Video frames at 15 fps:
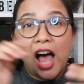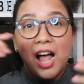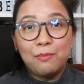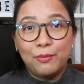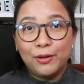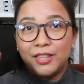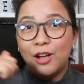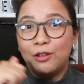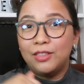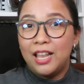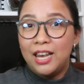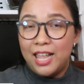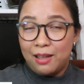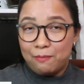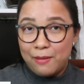I'll put down
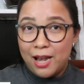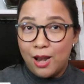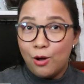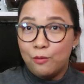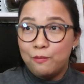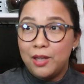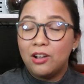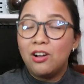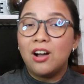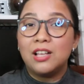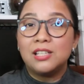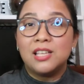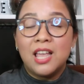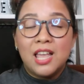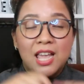the link below because